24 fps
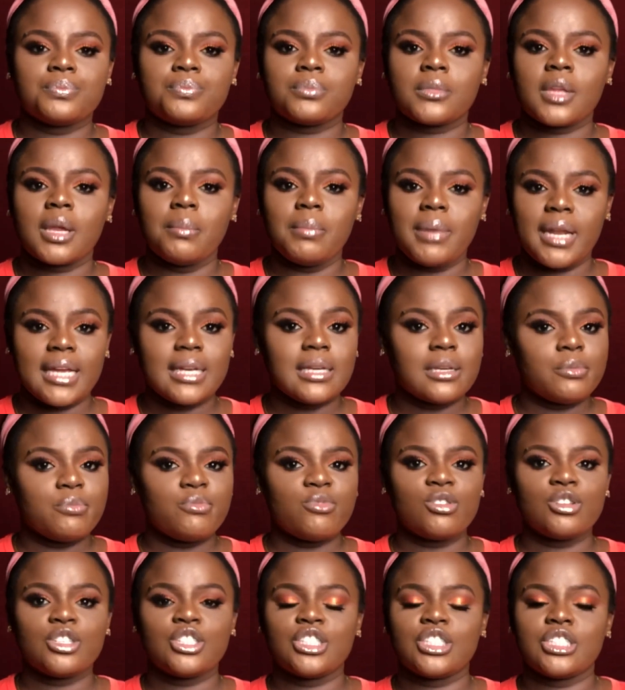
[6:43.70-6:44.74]
blending
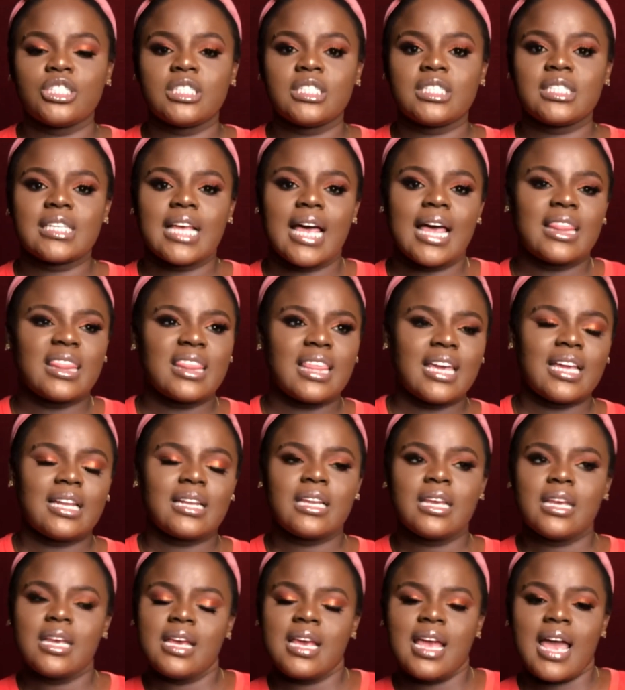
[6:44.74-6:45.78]
brushes, and then
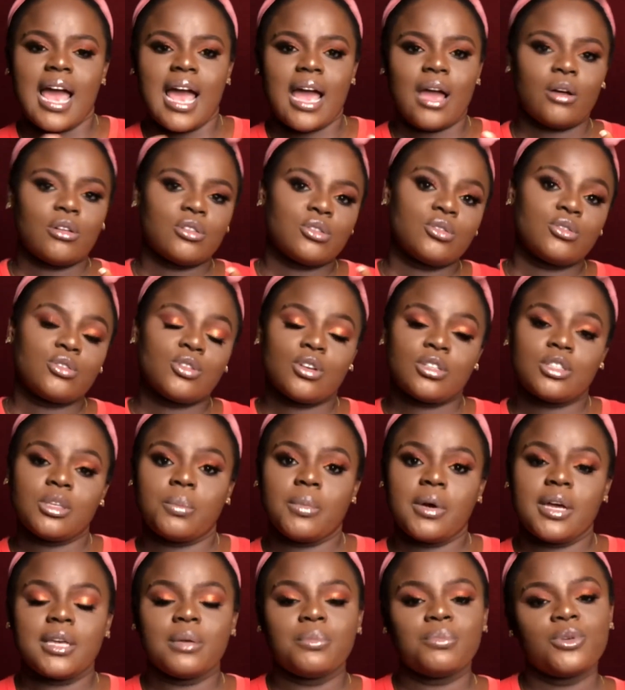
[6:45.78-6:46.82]
I also talked
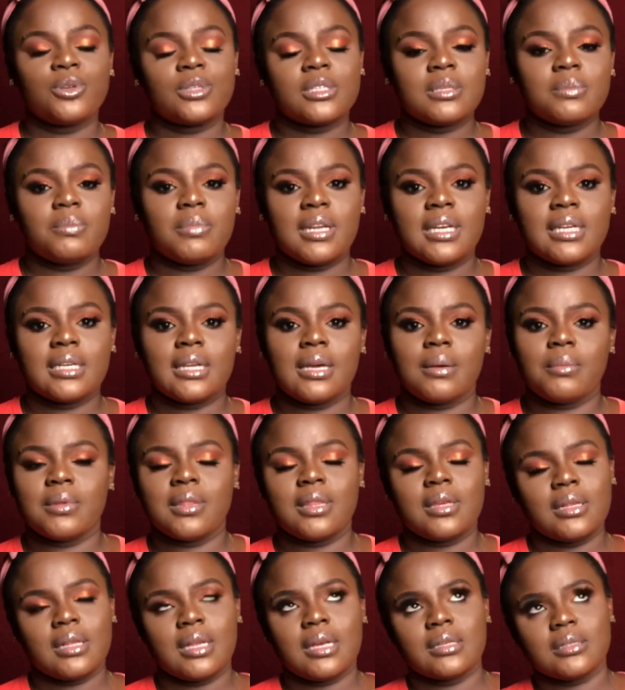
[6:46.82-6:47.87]
about a beauty blender, but
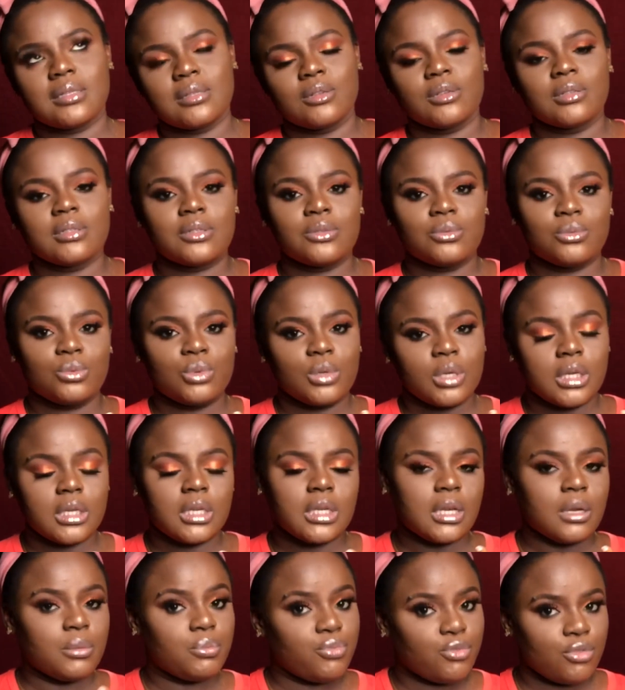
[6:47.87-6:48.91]
then that's not really
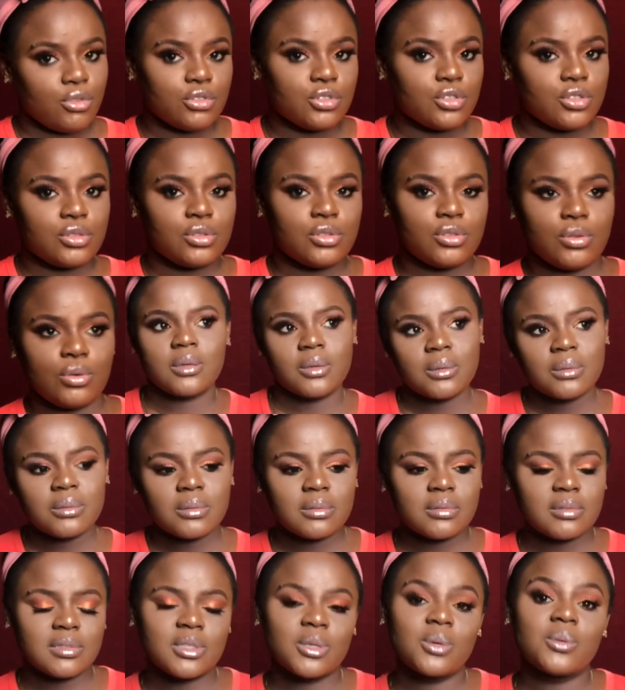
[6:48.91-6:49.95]
a brush.
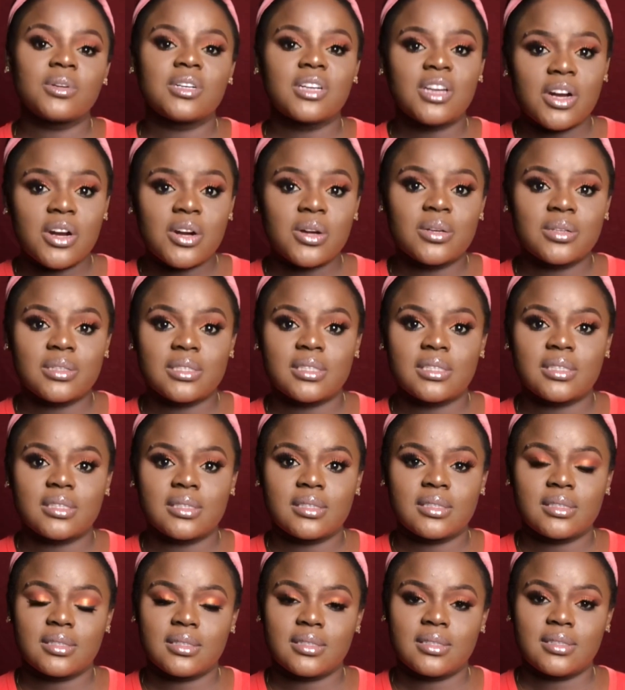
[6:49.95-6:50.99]
So girls,
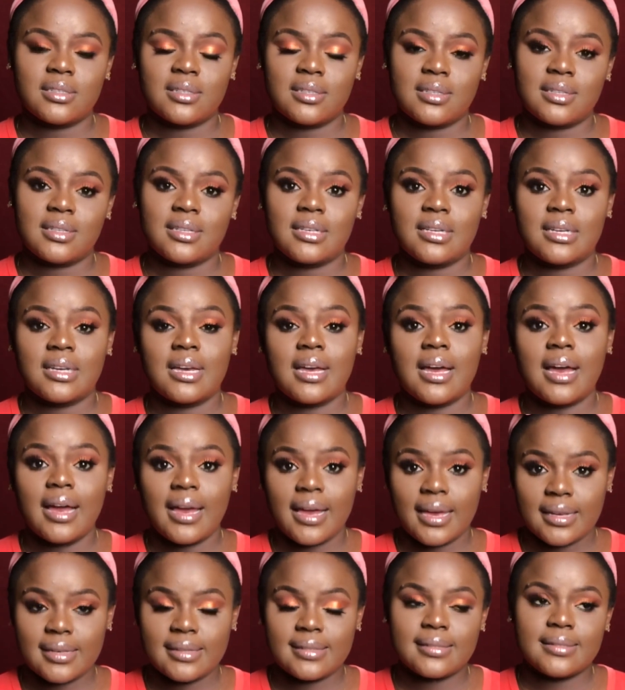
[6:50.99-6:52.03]

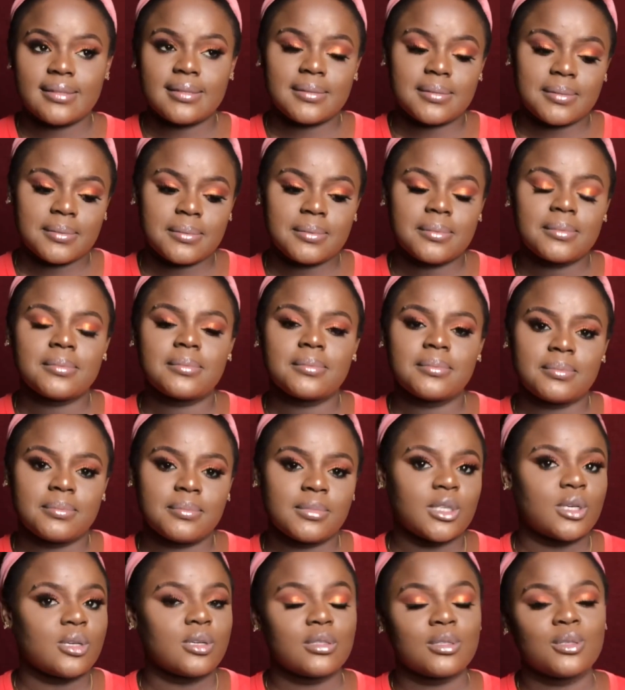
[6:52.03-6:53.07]
guys too,
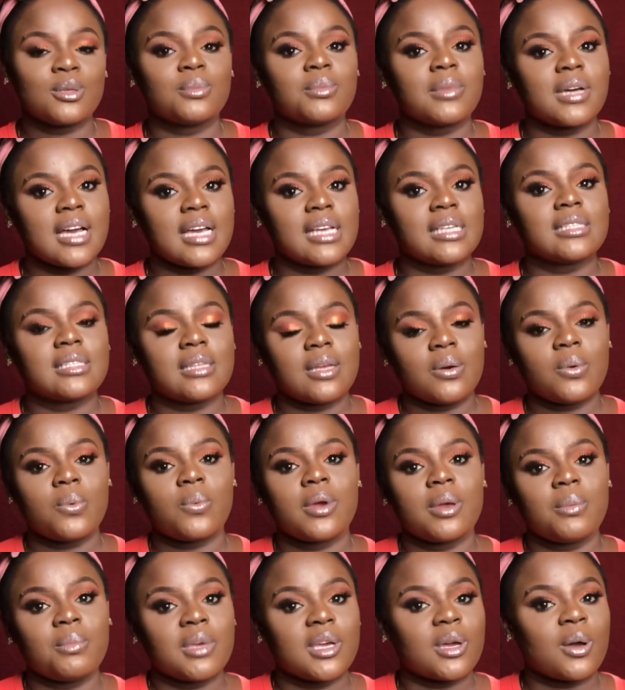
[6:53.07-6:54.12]
because some guys now
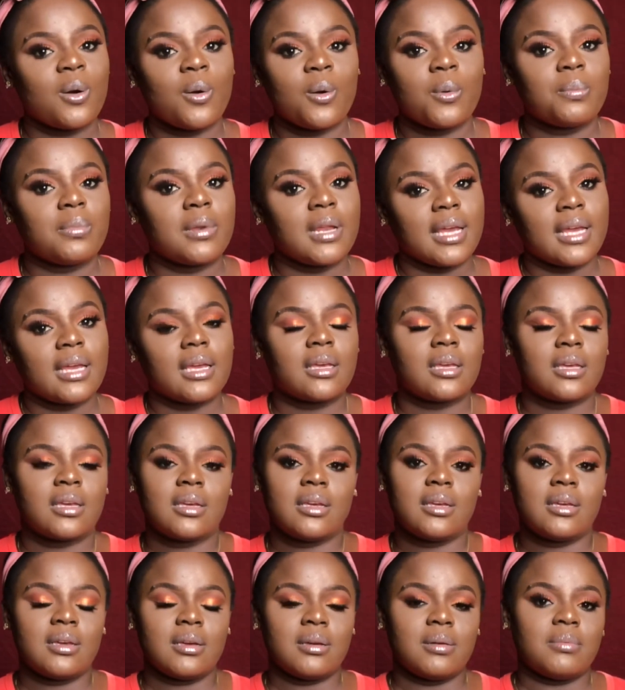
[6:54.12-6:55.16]
wear makeup, like
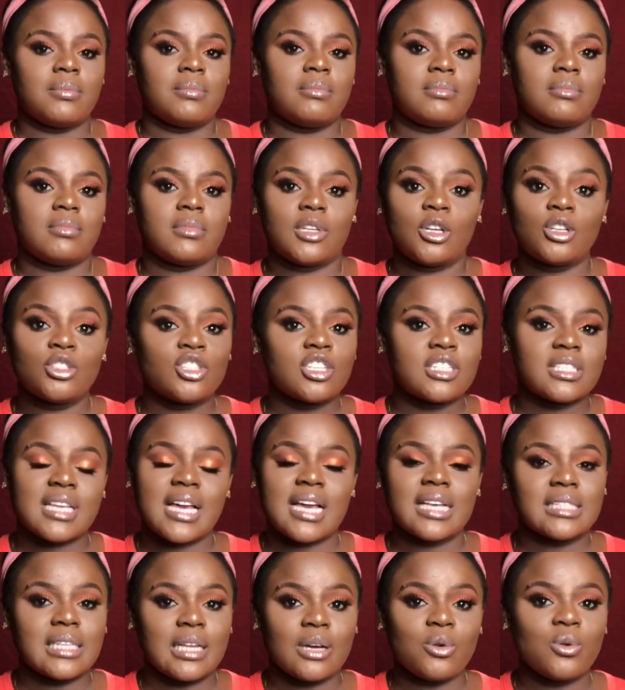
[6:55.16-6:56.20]
not just
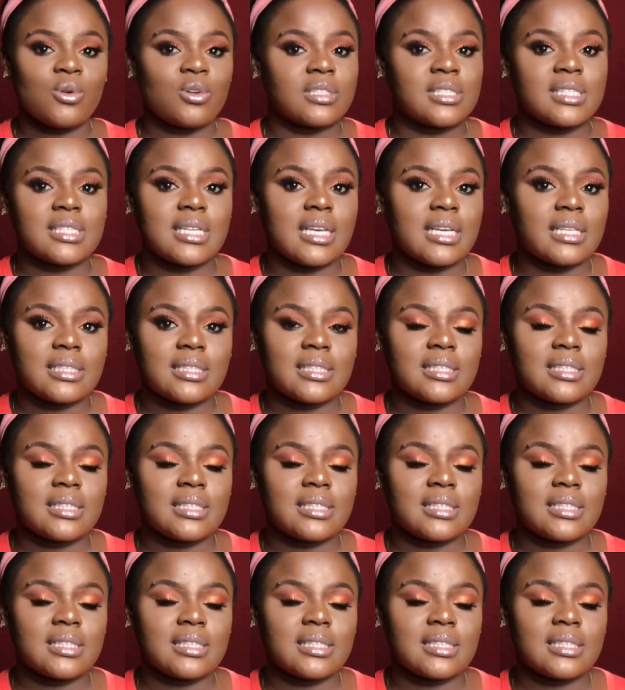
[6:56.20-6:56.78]
guys that go on set.